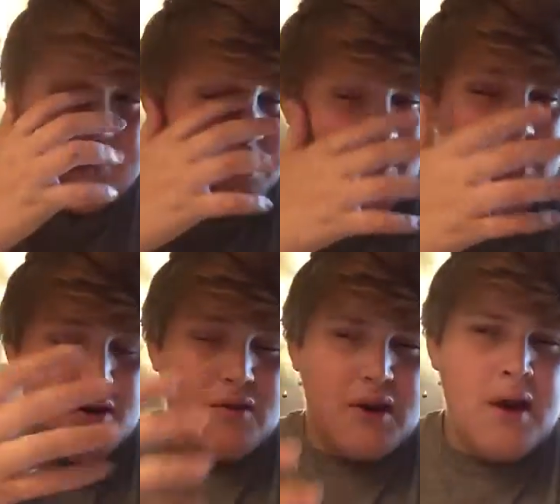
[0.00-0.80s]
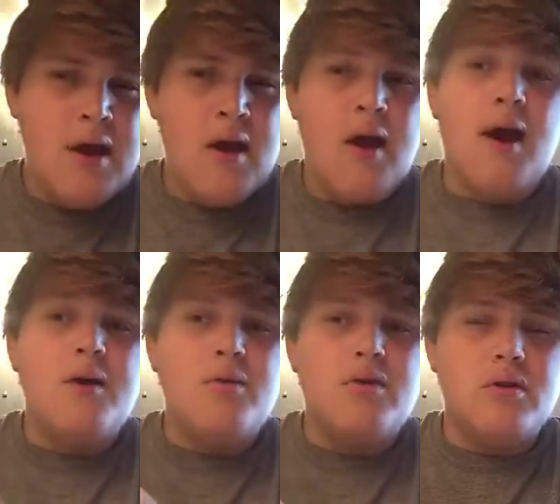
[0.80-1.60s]
something better," then
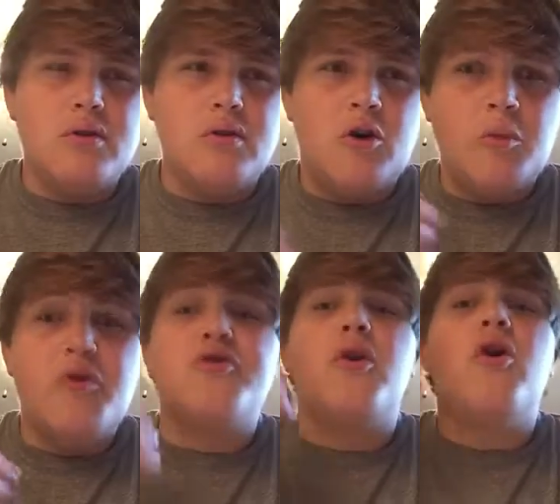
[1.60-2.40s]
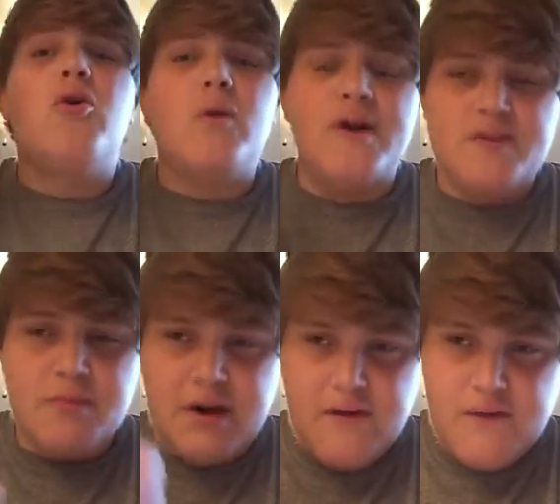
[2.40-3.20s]
I will almost always
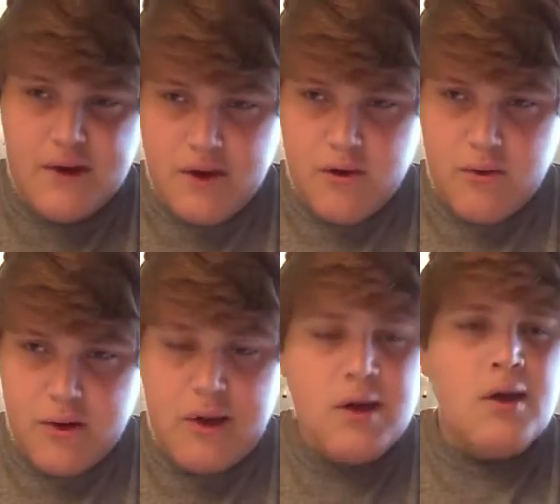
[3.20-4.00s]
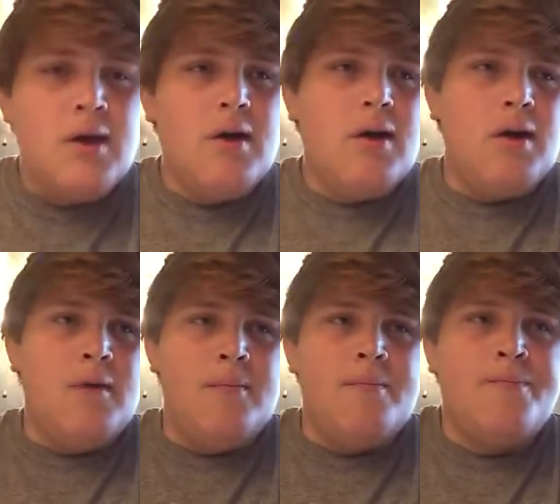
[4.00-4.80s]
make a video.
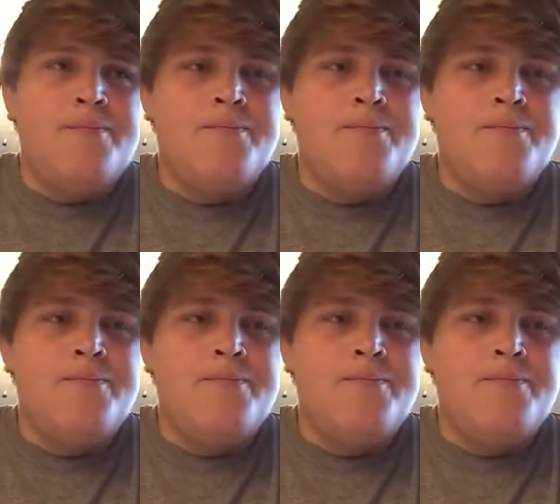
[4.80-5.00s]
Um,